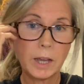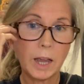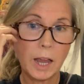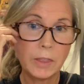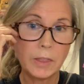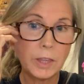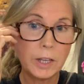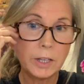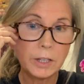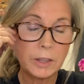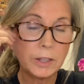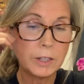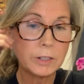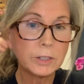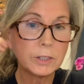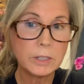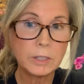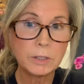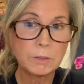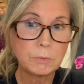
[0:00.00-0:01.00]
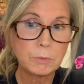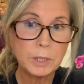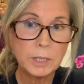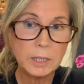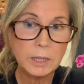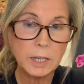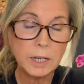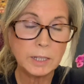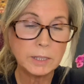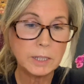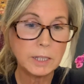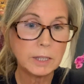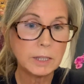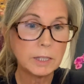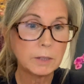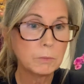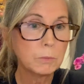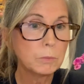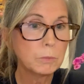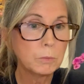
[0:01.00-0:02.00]
And then there's this realizing
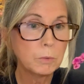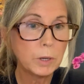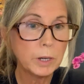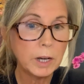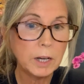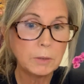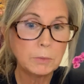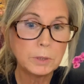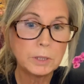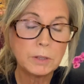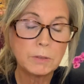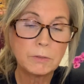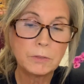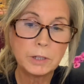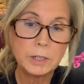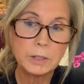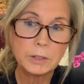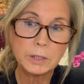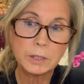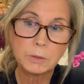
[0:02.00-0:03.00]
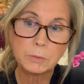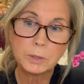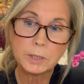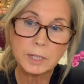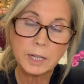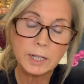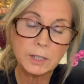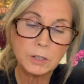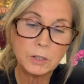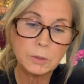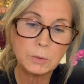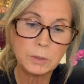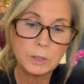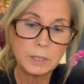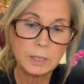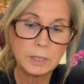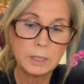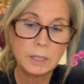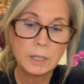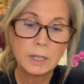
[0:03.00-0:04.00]
that what I was fearing was
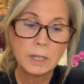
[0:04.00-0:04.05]
actually